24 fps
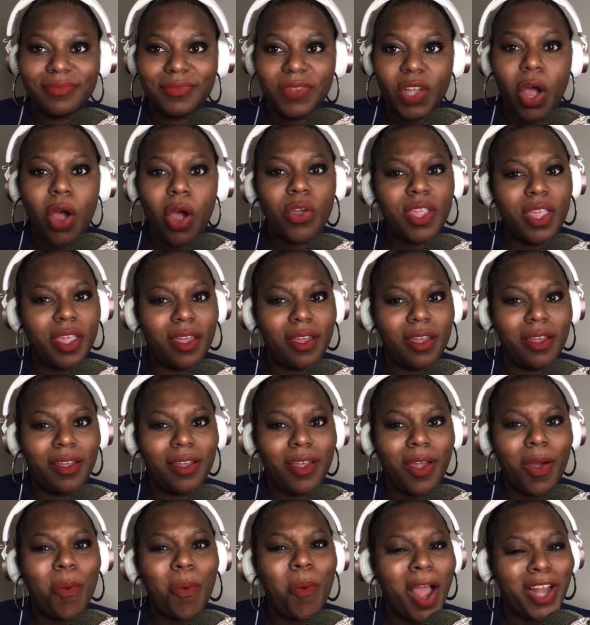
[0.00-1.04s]
Oh, yeah,
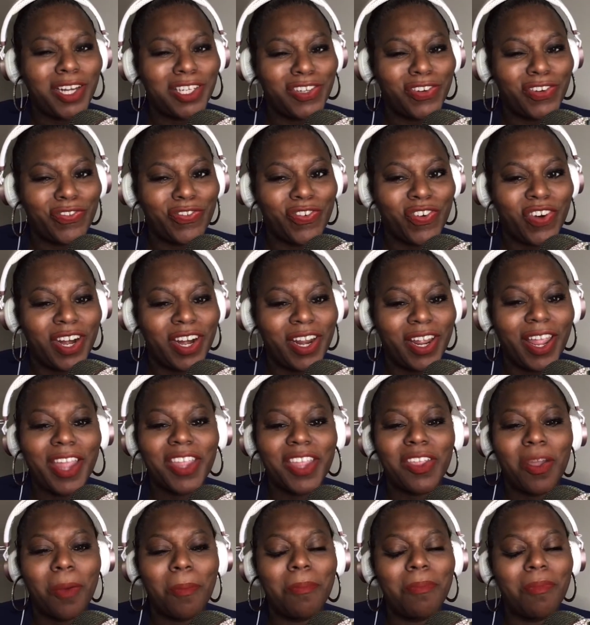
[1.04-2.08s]
and watch your front and
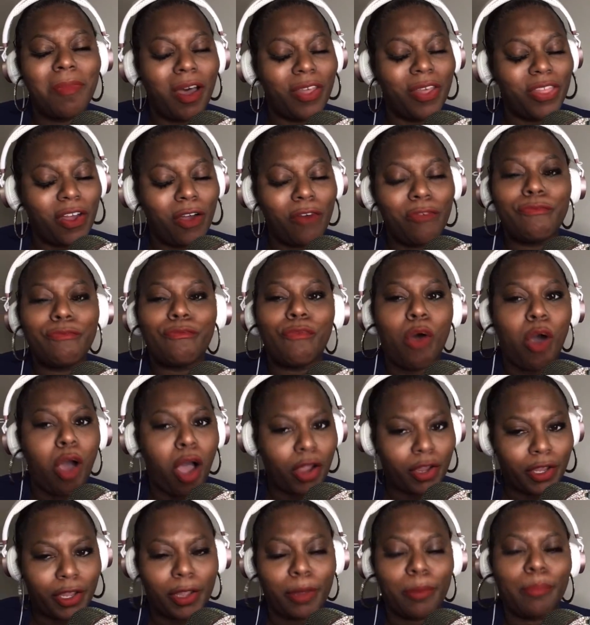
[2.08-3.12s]
your
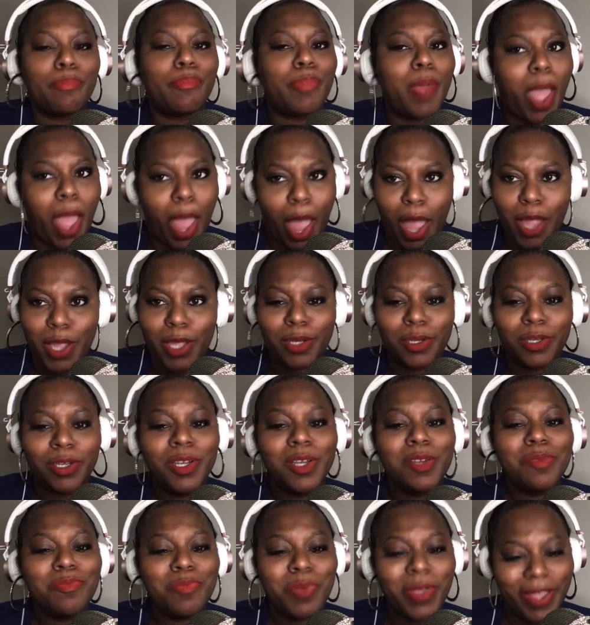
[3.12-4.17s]
motherfucking back.
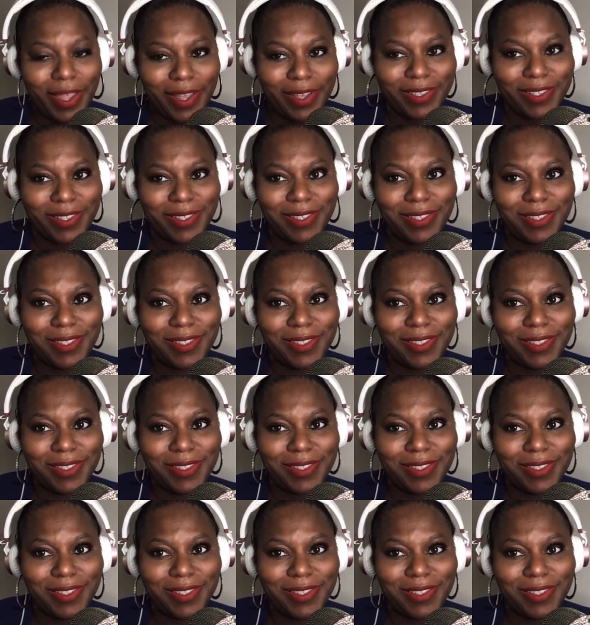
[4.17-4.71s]
Peace.